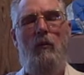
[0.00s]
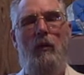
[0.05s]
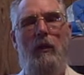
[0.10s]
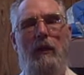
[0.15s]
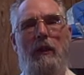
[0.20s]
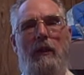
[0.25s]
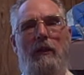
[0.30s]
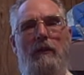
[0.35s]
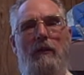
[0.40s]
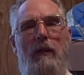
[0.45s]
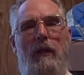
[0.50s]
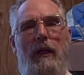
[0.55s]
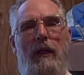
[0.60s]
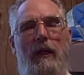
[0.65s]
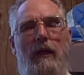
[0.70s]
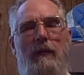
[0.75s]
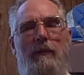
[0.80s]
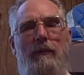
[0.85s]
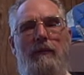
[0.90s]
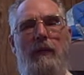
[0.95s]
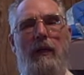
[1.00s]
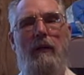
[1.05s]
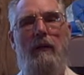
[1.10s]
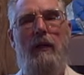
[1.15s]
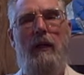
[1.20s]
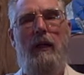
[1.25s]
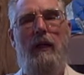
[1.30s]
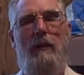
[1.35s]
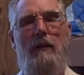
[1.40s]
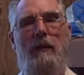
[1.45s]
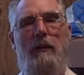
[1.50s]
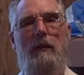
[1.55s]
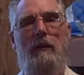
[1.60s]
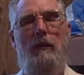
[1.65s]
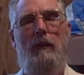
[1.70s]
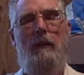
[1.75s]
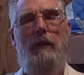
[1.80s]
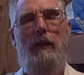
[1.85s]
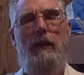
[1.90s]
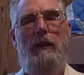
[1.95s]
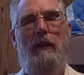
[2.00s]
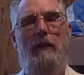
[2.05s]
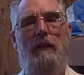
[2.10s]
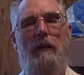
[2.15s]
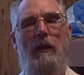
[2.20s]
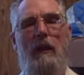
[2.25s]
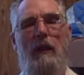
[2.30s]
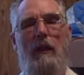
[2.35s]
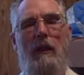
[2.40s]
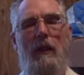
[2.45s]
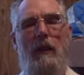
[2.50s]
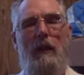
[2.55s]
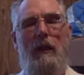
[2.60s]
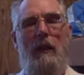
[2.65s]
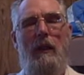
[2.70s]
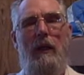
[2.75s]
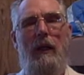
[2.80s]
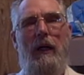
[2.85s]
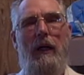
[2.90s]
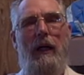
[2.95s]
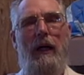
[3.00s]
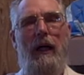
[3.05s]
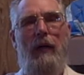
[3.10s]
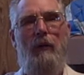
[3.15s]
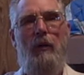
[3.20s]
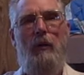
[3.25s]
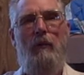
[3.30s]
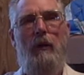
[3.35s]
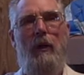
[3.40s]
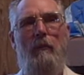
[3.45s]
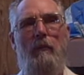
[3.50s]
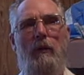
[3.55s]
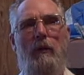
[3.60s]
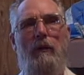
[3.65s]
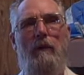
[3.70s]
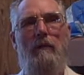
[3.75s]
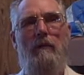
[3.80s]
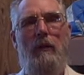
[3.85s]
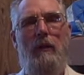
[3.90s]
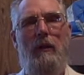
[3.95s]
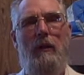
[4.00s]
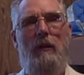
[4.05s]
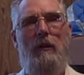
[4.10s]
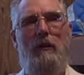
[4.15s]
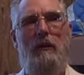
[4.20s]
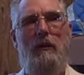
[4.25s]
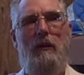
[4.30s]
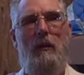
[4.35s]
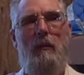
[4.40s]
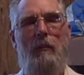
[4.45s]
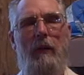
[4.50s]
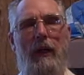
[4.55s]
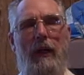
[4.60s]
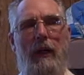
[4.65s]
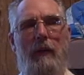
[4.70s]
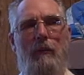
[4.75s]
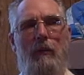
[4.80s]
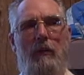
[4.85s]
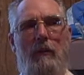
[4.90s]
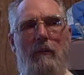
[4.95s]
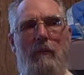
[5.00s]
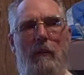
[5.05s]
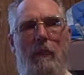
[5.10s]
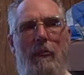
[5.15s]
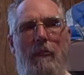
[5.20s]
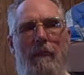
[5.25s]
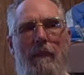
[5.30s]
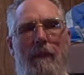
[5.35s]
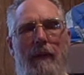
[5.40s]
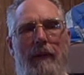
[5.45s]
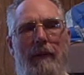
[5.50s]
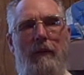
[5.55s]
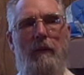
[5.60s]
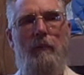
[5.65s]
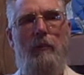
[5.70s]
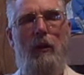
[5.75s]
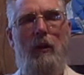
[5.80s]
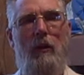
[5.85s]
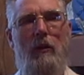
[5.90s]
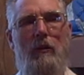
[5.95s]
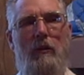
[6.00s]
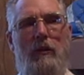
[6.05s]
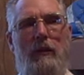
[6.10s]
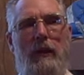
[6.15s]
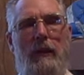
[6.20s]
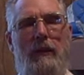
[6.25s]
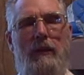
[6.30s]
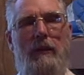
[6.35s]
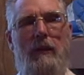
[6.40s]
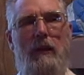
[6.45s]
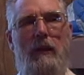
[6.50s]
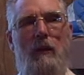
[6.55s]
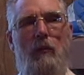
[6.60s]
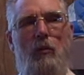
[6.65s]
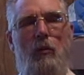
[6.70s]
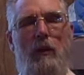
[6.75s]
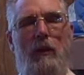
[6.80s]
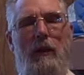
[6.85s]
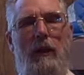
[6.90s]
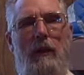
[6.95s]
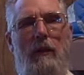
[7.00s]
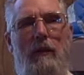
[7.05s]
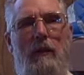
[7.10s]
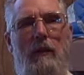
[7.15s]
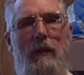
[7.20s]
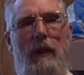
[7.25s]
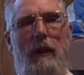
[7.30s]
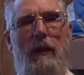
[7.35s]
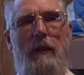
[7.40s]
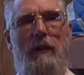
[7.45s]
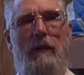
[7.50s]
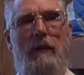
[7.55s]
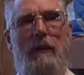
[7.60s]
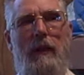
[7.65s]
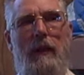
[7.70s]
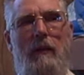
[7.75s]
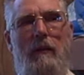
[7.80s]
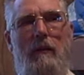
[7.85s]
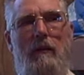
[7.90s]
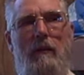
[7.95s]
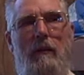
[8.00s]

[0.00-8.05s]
work in your life, how God can do things. I remember a verse in the Bible that Paul says that he would that